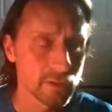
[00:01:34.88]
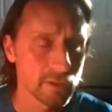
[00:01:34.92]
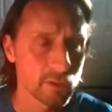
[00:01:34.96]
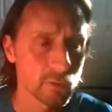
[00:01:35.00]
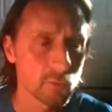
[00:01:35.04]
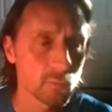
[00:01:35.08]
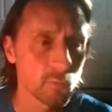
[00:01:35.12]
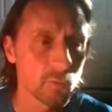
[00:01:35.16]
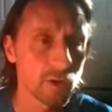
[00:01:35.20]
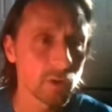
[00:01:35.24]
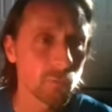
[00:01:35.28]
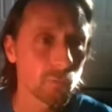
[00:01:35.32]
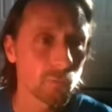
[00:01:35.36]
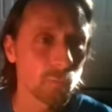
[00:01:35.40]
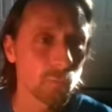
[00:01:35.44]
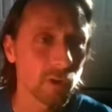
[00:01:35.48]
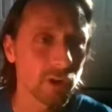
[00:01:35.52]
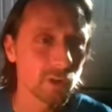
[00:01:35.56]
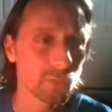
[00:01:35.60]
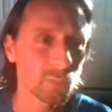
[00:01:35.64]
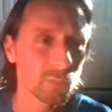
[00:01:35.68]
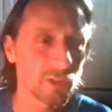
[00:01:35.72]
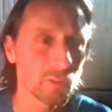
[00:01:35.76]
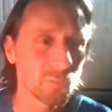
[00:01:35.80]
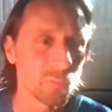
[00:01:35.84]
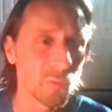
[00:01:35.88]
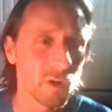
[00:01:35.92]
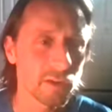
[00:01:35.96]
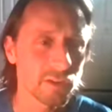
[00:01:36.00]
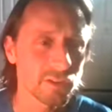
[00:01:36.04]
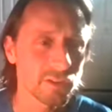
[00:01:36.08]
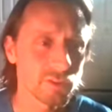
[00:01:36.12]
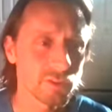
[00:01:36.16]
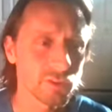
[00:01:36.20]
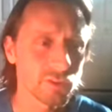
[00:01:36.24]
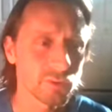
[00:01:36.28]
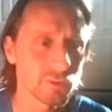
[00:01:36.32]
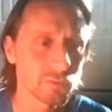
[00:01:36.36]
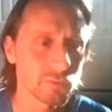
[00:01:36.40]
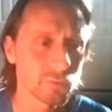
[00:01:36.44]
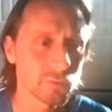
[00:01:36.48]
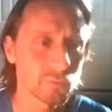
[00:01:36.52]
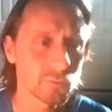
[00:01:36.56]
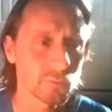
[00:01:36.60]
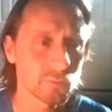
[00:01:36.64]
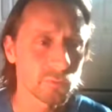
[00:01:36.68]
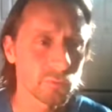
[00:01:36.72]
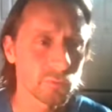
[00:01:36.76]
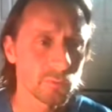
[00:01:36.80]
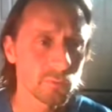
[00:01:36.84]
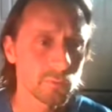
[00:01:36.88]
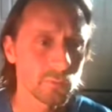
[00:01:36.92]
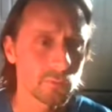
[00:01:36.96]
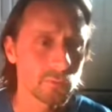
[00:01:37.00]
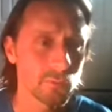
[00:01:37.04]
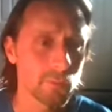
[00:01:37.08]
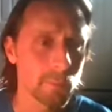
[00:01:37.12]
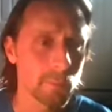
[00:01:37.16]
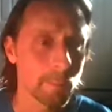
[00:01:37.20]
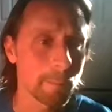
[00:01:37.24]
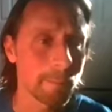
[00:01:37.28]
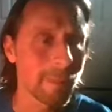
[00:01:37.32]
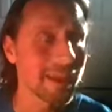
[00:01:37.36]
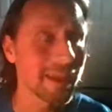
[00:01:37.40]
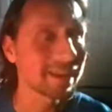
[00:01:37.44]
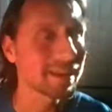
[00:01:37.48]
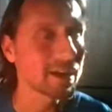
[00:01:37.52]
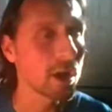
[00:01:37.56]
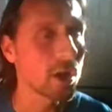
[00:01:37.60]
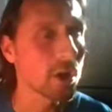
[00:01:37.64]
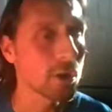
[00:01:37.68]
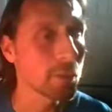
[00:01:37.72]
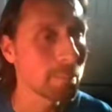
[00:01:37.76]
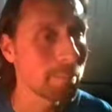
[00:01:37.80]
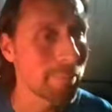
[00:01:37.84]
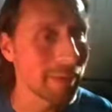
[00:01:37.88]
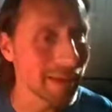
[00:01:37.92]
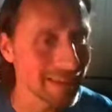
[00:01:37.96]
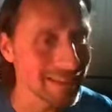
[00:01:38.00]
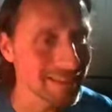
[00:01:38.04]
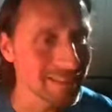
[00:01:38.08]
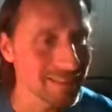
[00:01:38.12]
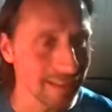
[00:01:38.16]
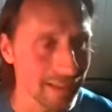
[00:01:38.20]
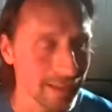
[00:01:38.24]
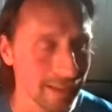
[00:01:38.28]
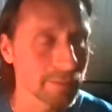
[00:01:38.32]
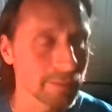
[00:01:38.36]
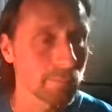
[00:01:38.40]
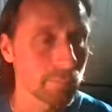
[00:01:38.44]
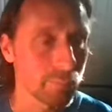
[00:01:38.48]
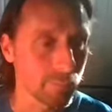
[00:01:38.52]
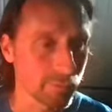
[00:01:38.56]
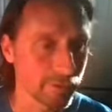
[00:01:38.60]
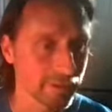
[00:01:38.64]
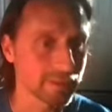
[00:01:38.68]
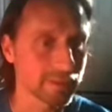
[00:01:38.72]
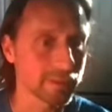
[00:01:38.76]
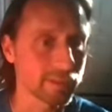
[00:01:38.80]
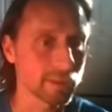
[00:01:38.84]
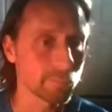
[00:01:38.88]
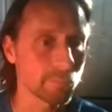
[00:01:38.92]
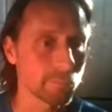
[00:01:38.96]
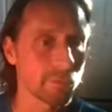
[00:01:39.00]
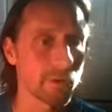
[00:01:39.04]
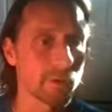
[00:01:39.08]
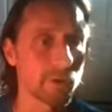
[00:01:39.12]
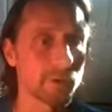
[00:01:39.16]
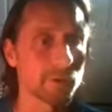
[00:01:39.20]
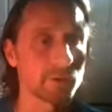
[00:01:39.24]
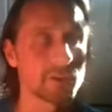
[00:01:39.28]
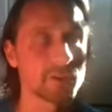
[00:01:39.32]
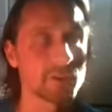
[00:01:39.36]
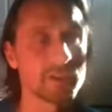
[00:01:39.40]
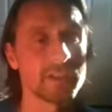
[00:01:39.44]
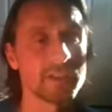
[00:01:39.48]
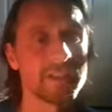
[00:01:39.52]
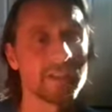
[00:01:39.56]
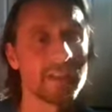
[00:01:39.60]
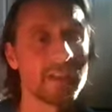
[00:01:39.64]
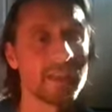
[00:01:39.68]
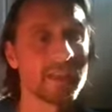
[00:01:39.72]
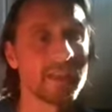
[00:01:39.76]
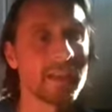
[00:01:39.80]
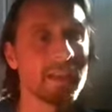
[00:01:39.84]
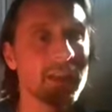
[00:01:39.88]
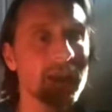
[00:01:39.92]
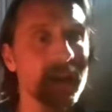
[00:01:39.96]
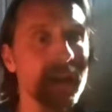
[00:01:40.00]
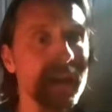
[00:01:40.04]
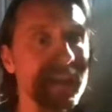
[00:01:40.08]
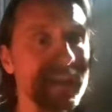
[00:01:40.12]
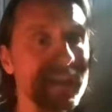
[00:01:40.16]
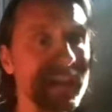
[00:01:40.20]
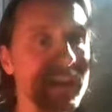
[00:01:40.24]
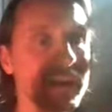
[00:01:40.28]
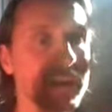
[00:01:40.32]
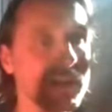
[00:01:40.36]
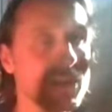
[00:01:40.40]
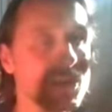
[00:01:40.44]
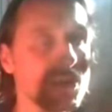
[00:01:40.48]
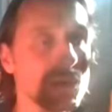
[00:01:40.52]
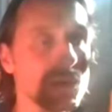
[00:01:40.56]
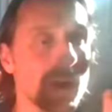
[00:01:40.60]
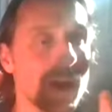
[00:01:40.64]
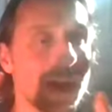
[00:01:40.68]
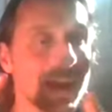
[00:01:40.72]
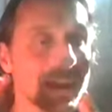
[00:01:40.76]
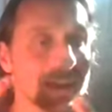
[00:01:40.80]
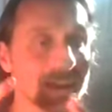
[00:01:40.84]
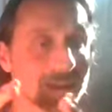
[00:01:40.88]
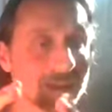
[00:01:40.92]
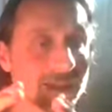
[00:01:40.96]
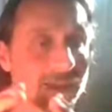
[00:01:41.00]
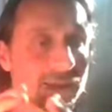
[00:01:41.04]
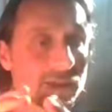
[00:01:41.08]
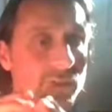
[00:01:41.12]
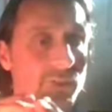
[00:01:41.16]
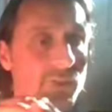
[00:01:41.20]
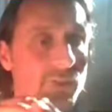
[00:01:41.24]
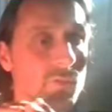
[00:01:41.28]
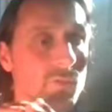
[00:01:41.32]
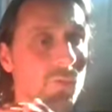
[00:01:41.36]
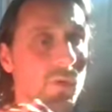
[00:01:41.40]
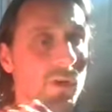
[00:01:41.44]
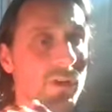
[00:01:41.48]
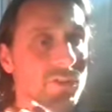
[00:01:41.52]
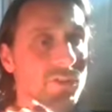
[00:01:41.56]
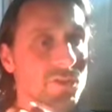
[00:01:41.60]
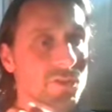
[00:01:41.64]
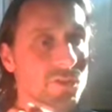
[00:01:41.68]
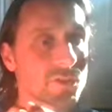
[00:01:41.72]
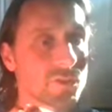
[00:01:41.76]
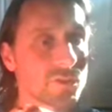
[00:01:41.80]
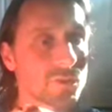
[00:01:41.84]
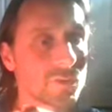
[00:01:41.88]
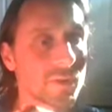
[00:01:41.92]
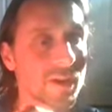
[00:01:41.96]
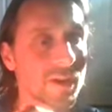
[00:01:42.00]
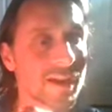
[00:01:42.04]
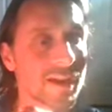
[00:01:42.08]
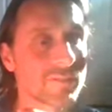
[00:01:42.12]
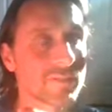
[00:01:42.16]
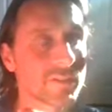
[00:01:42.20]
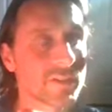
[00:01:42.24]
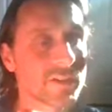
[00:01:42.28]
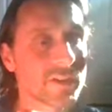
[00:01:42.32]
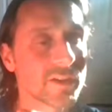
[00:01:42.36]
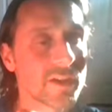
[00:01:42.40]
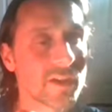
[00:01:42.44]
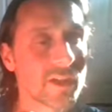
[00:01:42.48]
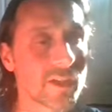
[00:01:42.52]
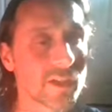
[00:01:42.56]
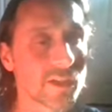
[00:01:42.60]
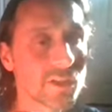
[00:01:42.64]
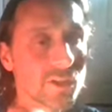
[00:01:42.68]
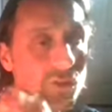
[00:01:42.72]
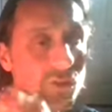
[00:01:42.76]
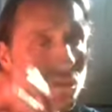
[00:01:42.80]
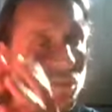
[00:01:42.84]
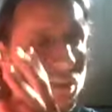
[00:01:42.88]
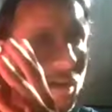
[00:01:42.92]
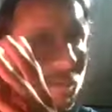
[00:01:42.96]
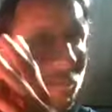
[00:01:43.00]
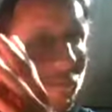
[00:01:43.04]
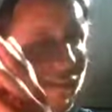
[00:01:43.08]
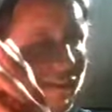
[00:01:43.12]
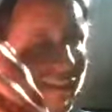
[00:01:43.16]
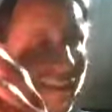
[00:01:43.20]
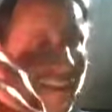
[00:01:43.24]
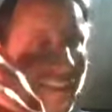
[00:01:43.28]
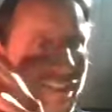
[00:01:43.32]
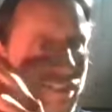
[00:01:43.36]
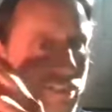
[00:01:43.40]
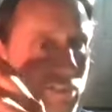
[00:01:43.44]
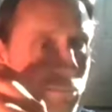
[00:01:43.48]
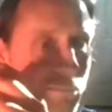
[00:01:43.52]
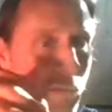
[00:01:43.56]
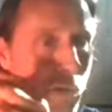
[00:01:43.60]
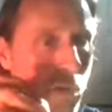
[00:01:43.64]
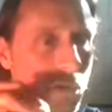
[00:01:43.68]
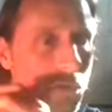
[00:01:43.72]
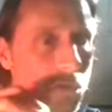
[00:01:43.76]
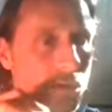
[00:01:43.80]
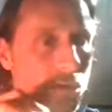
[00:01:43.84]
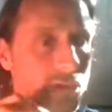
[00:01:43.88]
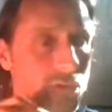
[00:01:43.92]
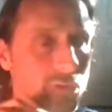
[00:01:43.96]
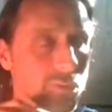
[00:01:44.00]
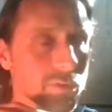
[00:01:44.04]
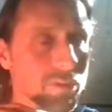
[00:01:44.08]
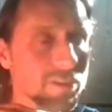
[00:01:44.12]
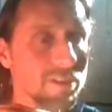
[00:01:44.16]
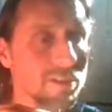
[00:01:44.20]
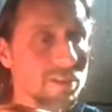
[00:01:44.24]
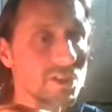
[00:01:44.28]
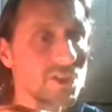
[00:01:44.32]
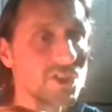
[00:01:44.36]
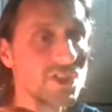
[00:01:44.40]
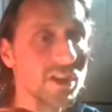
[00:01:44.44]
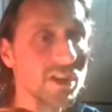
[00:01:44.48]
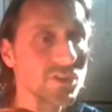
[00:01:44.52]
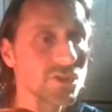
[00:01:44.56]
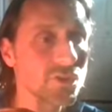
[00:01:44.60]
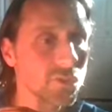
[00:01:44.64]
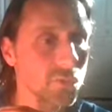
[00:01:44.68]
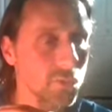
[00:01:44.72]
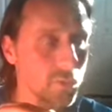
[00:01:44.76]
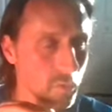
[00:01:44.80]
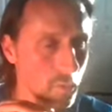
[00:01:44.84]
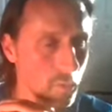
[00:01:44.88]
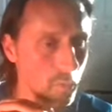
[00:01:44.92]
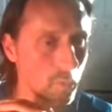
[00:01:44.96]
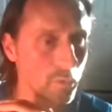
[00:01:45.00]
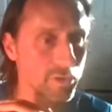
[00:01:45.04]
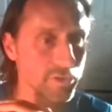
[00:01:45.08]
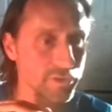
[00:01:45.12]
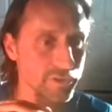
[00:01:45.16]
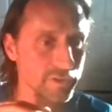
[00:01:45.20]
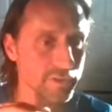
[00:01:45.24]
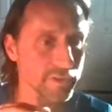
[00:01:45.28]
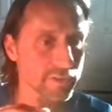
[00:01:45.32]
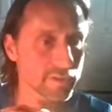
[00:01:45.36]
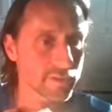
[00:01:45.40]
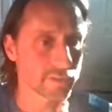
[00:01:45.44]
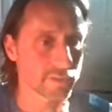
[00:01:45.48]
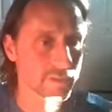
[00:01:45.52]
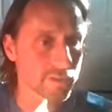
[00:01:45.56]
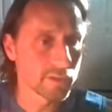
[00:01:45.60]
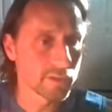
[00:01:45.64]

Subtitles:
where we want to make our baseline breathing approach. And then as you exhale, you want to have your tummy get smaller, so it's a gentle corset.